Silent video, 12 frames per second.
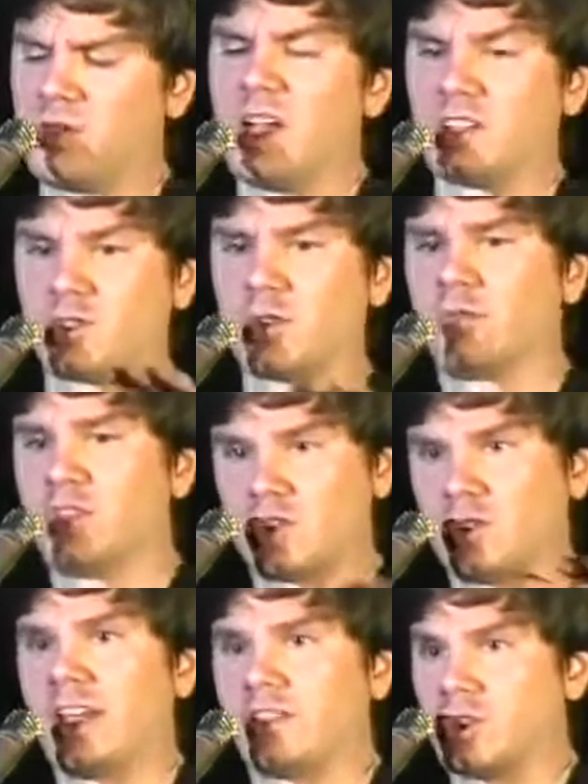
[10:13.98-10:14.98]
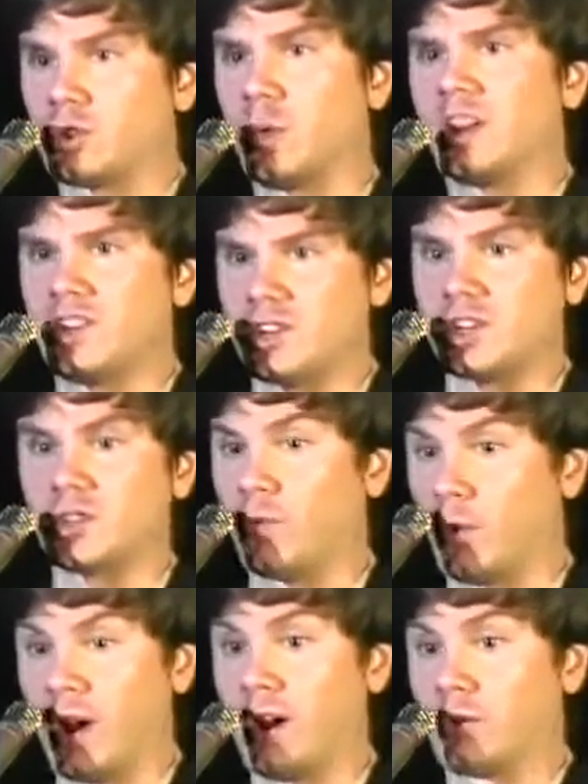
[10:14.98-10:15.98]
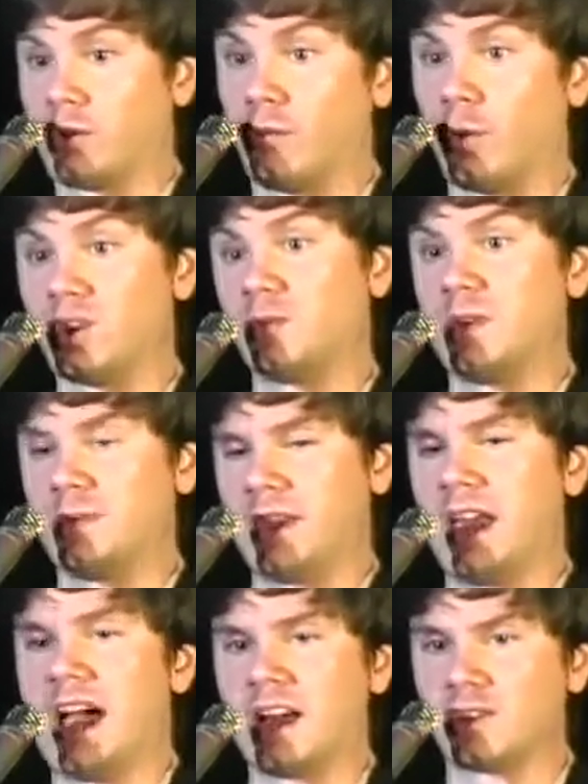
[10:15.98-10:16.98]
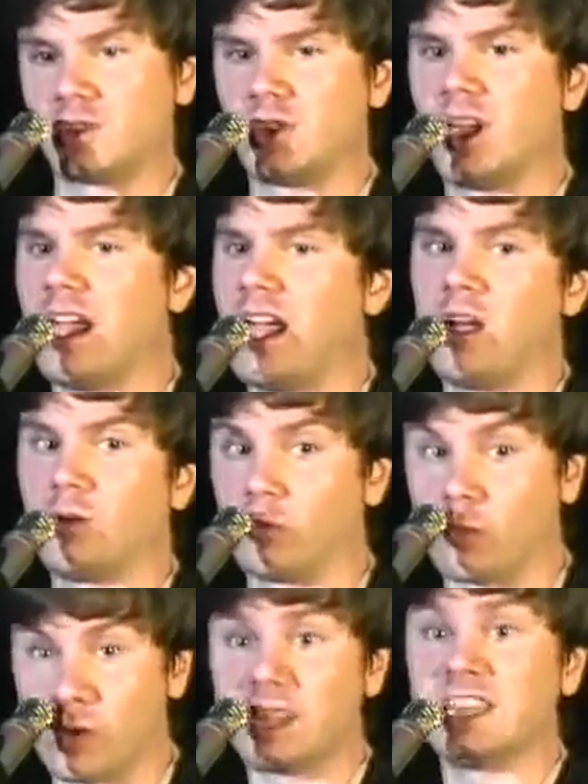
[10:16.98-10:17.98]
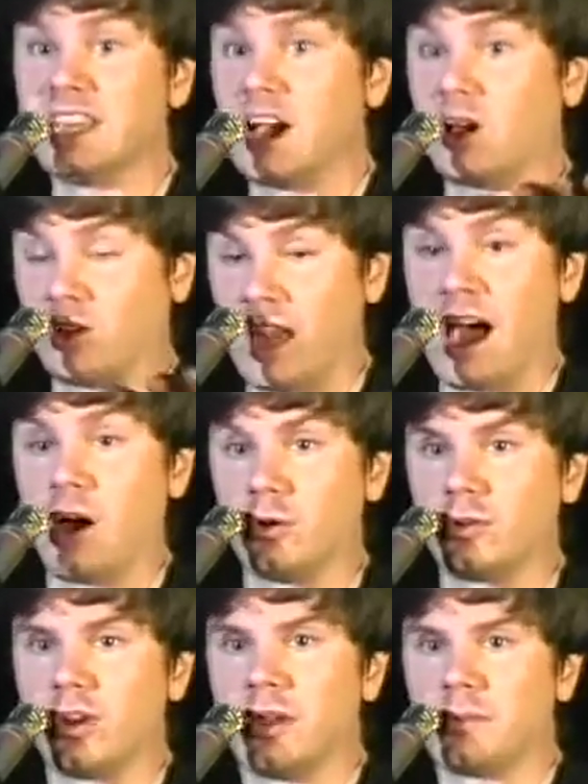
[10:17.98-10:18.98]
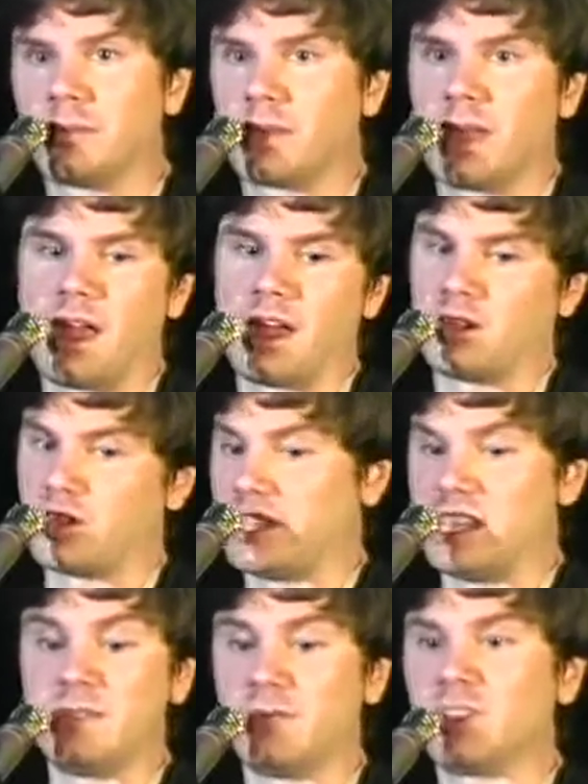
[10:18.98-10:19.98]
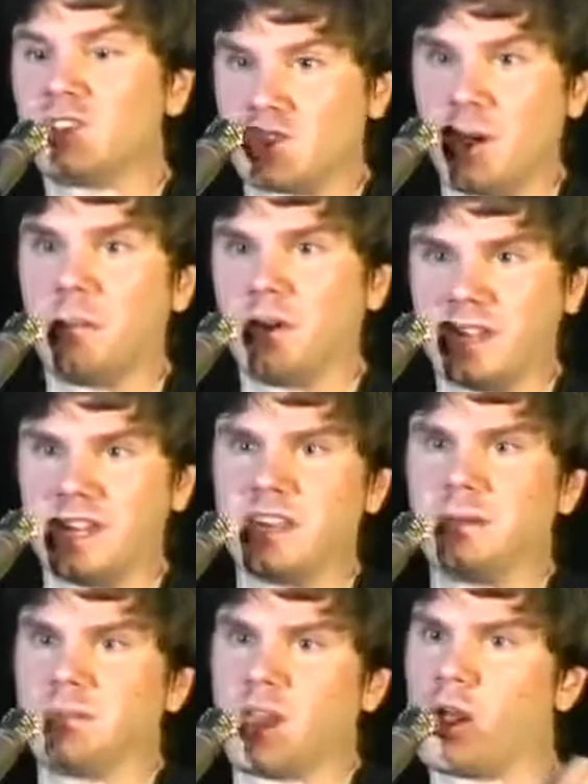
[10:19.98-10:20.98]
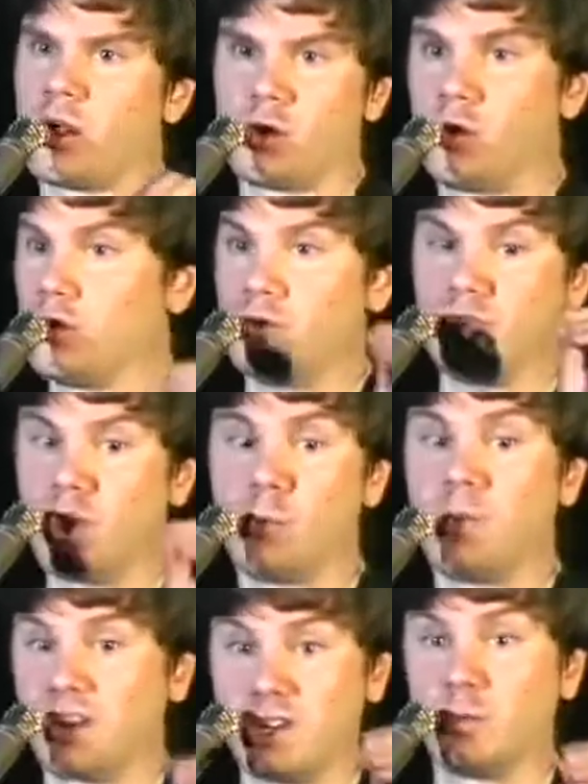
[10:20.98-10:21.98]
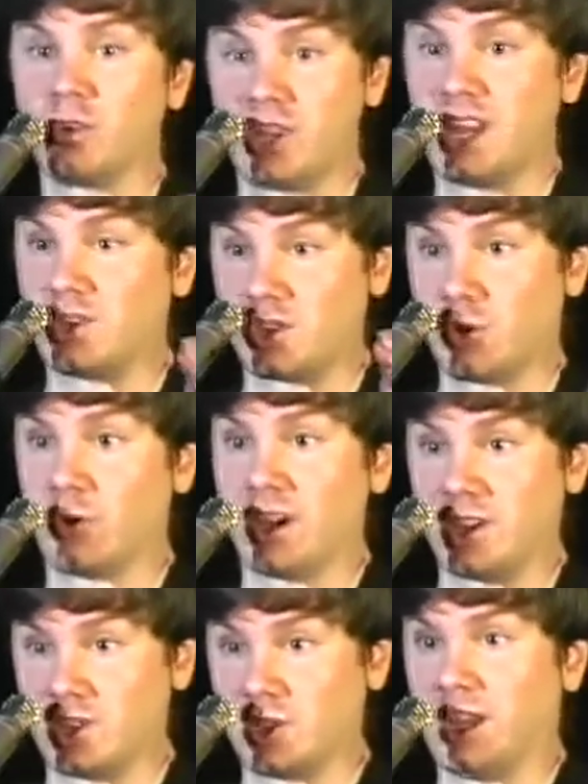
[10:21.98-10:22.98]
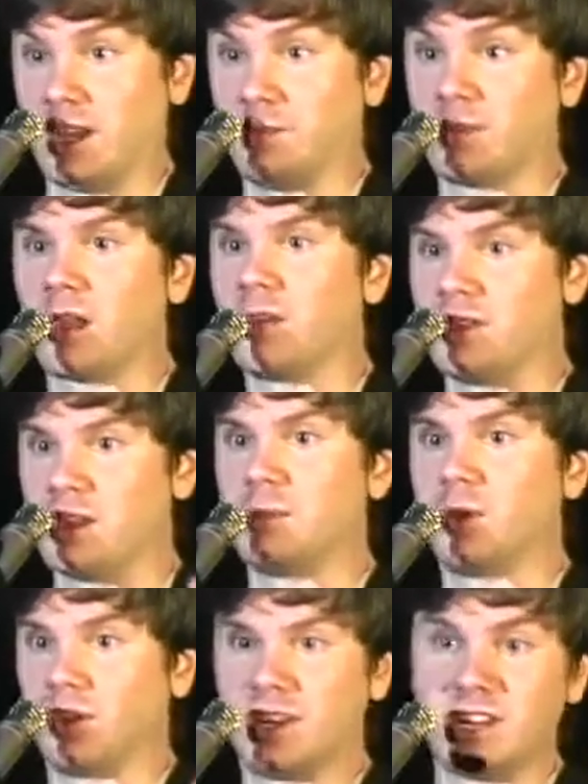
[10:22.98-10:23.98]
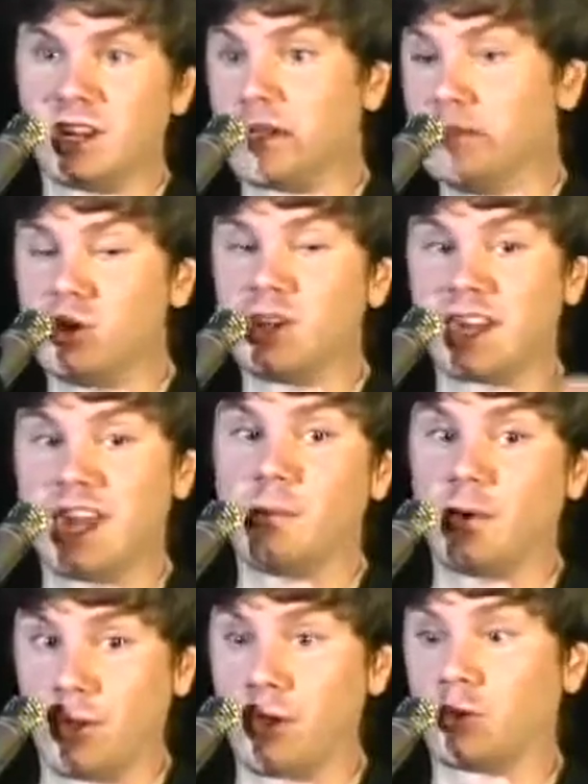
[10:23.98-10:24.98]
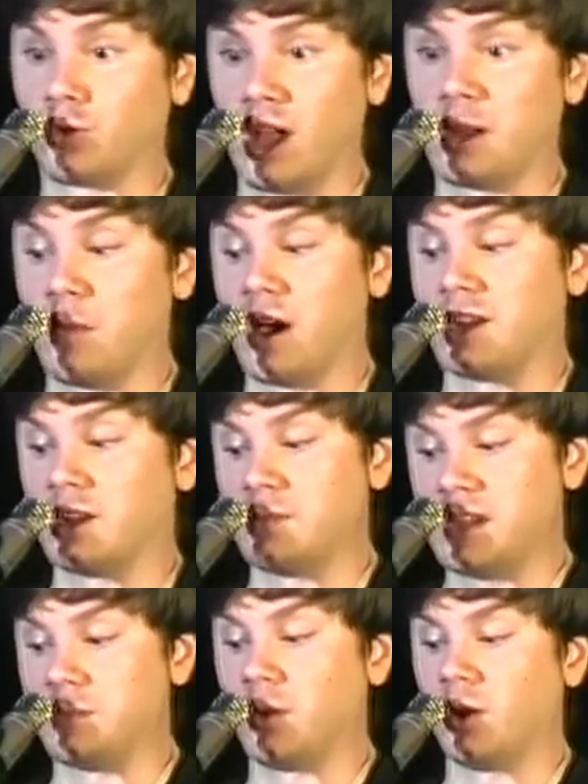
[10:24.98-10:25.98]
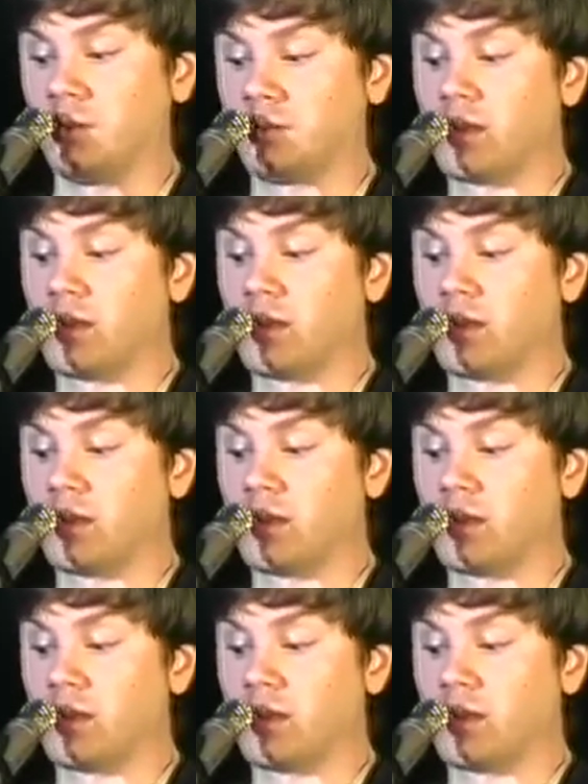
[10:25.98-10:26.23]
a service like the 2600 Voice BBS really allowed even somebody who nobody would take seriously the ability to communicate with other like minded people.